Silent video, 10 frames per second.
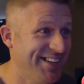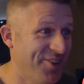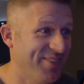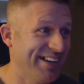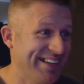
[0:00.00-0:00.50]

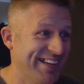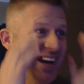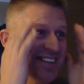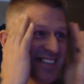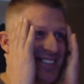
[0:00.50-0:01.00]
oh my
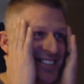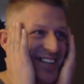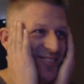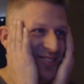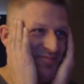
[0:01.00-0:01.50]
gosh, I
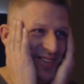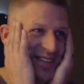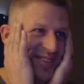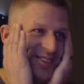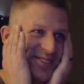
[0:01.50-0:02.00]
suck with
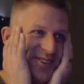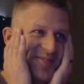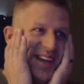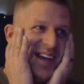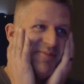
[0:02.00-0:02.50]
Primo so
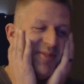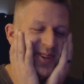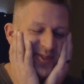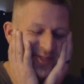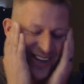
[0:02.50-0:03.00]
bad, but
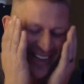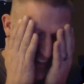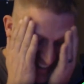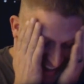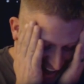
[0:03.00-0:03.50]
we
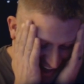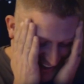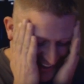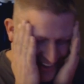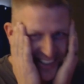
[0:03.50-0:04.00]
won. I
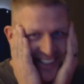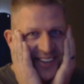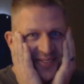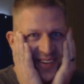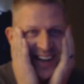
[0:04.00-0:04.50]
couldn't
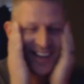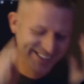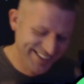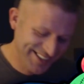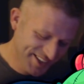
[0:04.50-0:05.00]
kill
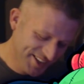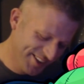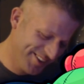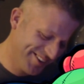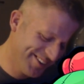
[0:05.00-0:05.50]
Mike.
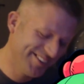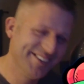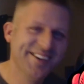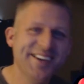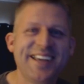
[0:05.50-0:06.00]

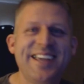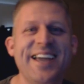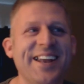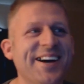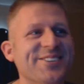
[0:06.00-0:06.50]
He
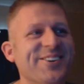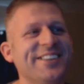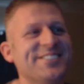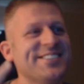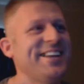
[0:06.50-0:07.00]
had 100.
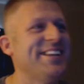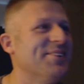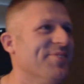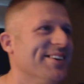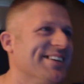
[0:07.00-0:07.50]
I just had to hit him one